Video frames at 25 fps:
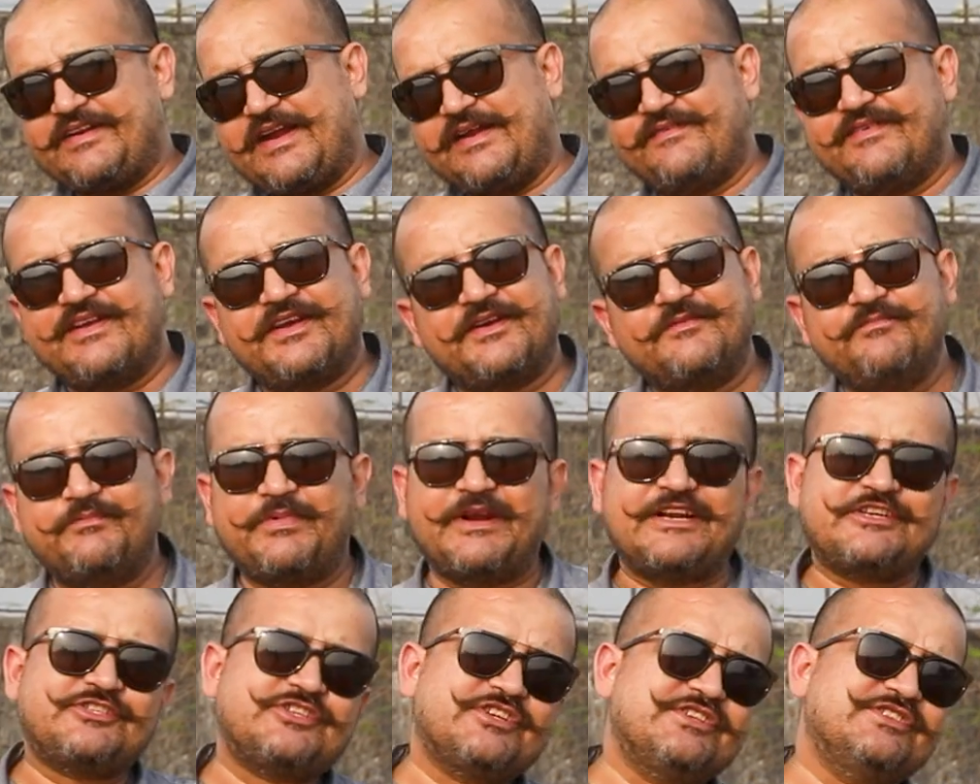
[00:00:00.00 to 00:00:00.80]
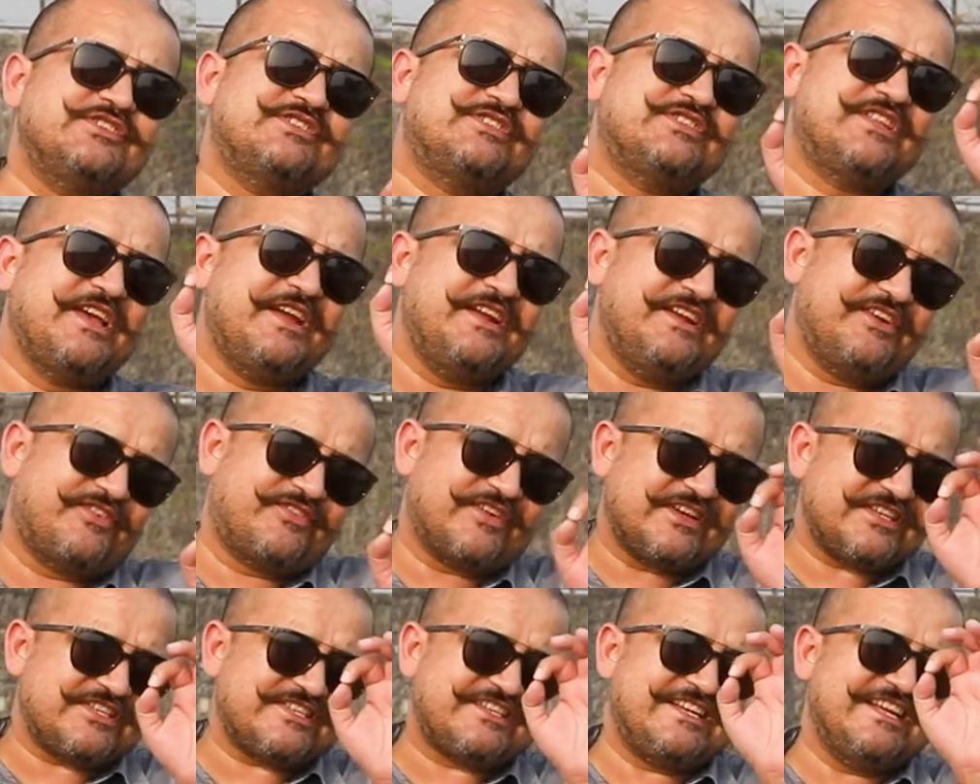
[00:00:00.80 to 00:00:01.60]
driving impressions. The
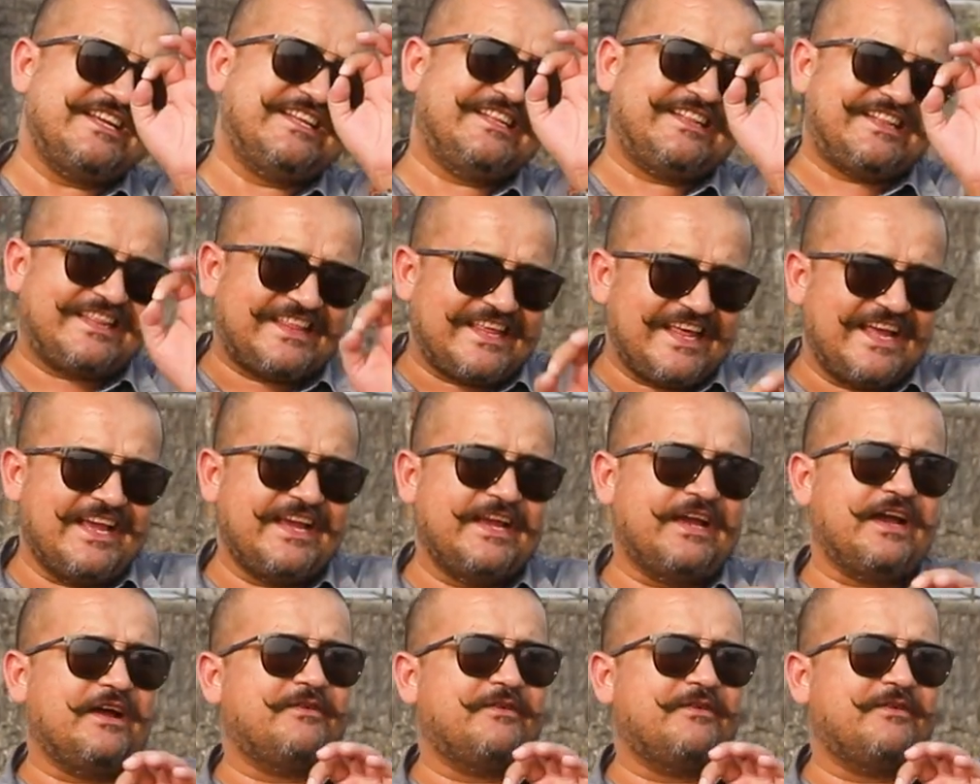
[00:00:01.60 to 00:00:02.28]
interesting thing